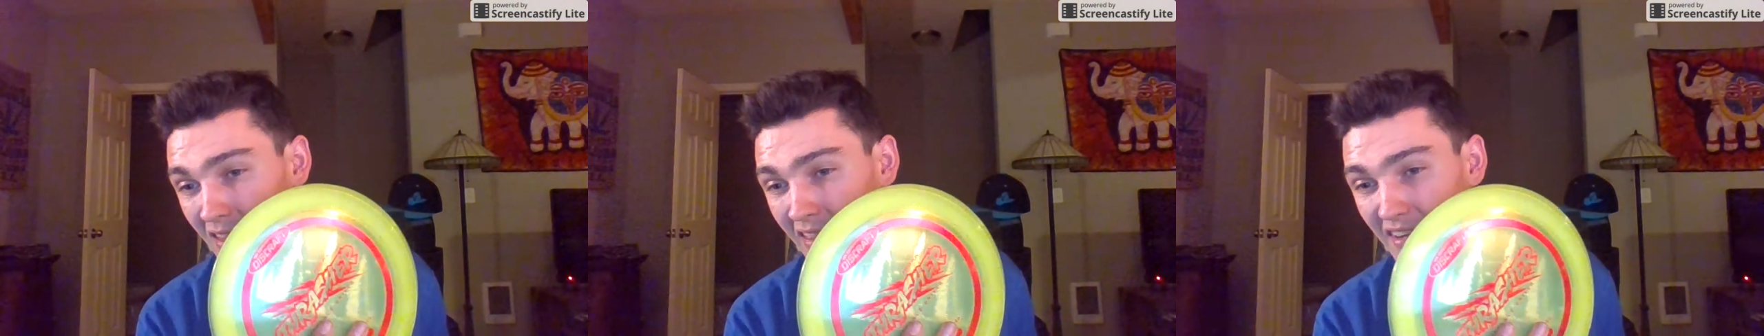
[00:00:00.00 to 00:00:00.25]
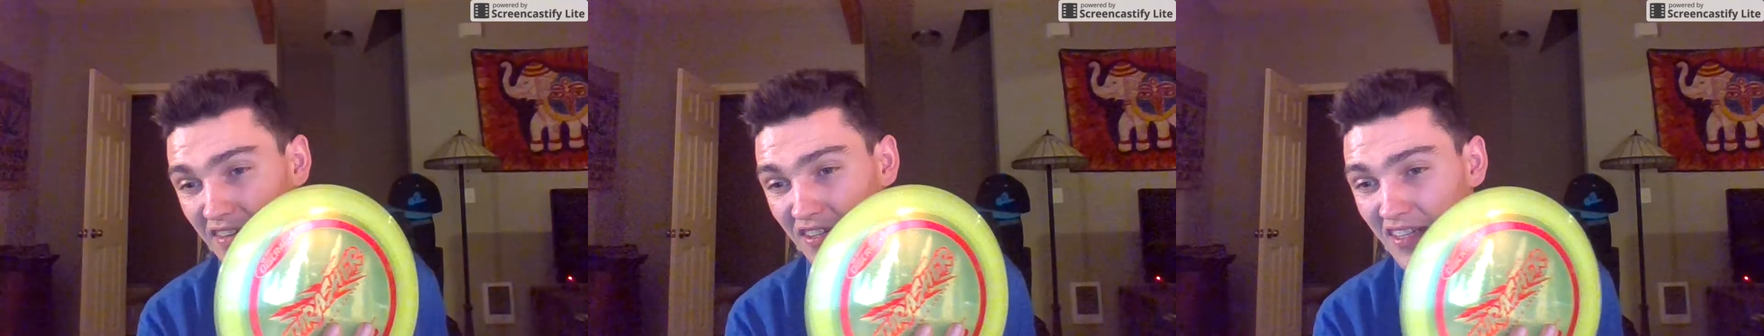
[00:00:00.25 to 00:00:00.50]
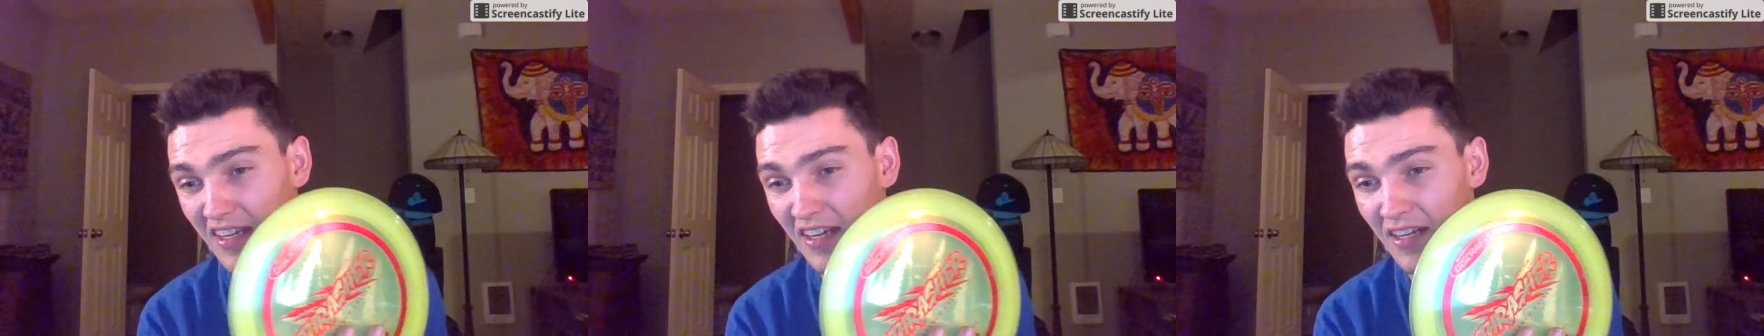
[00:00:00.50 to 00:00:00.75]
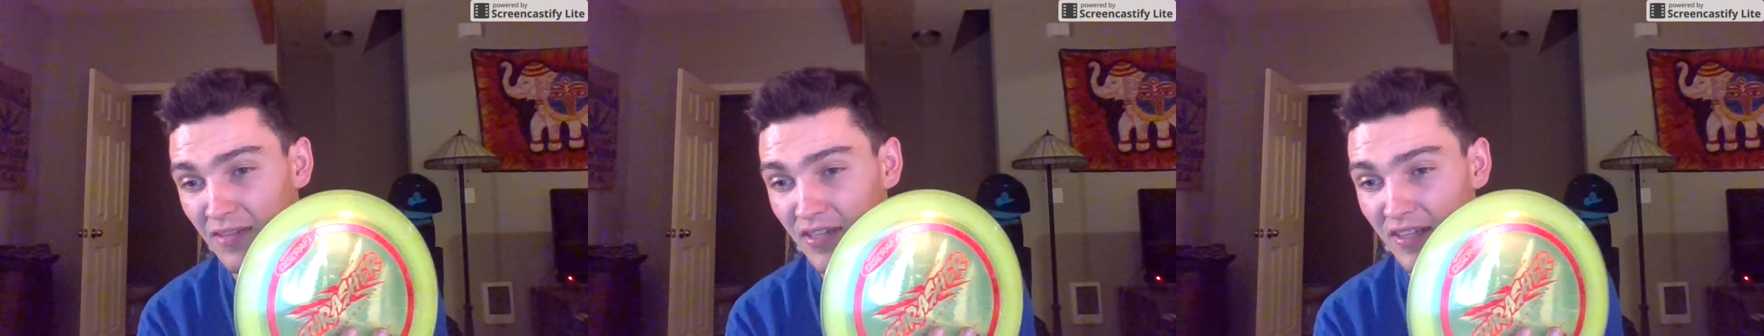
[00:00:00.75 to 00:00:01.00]
They're just
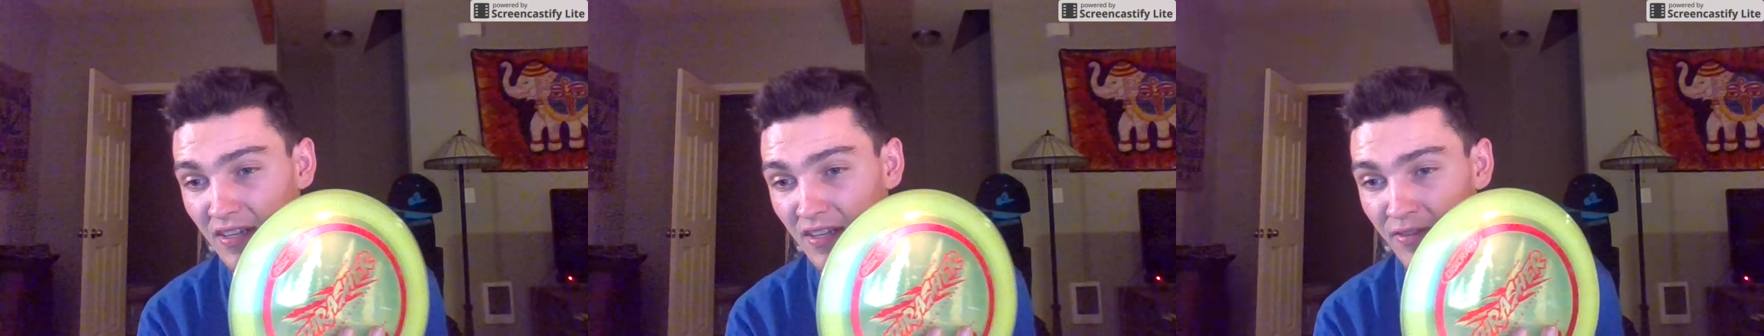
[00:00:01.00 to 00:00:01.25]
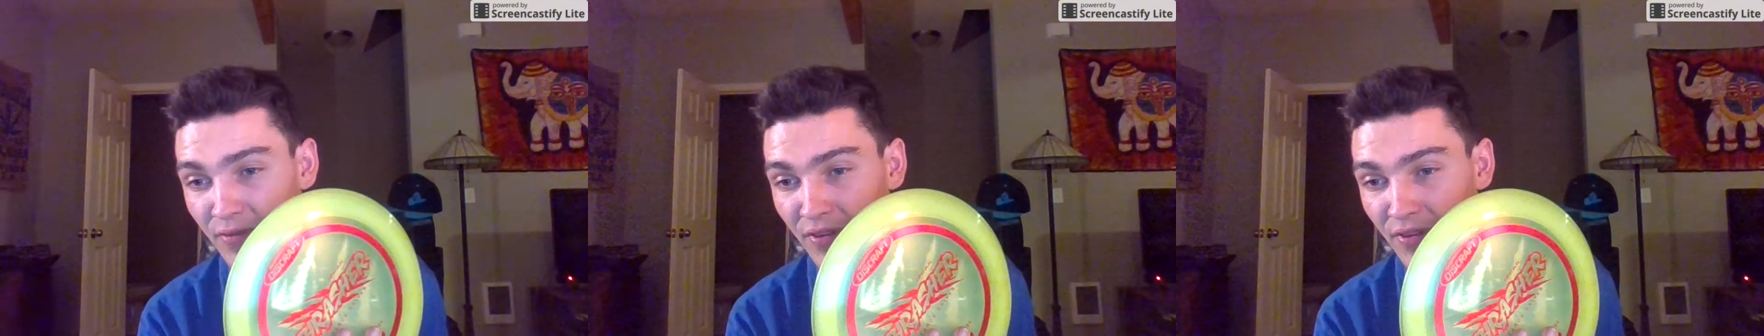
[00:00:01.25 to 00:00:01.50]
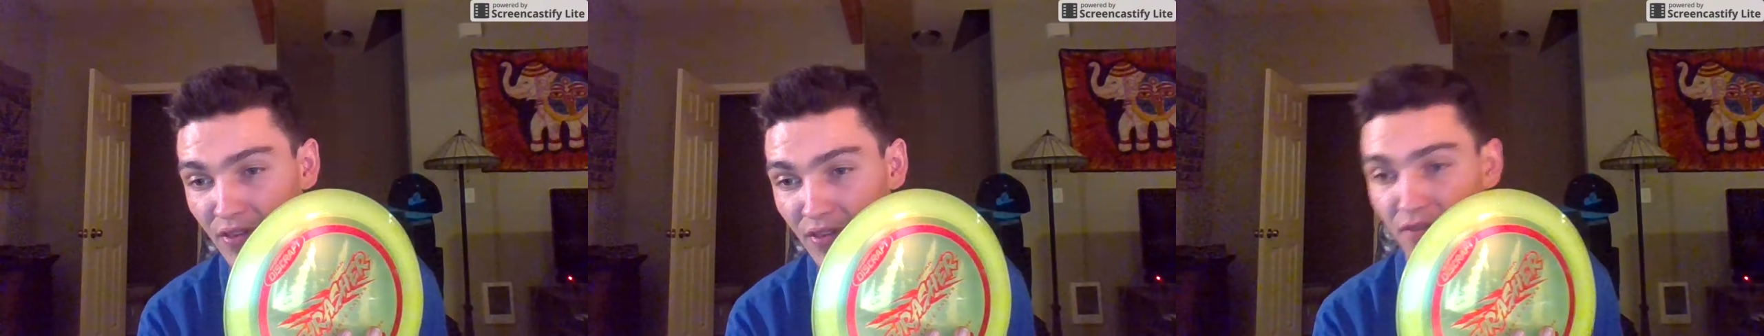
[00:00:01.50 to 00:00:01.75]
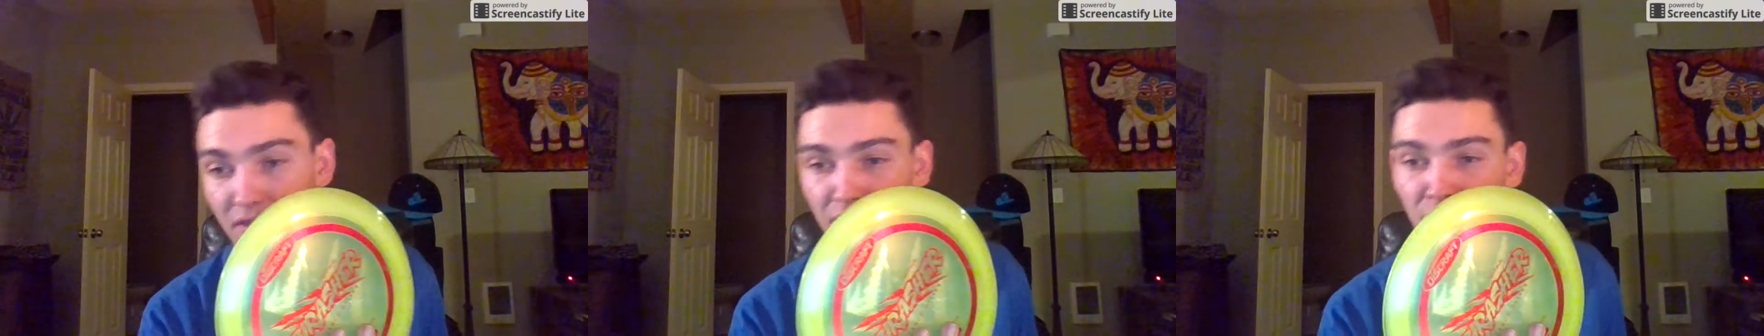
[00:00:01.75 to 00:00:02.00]
kind of redundant with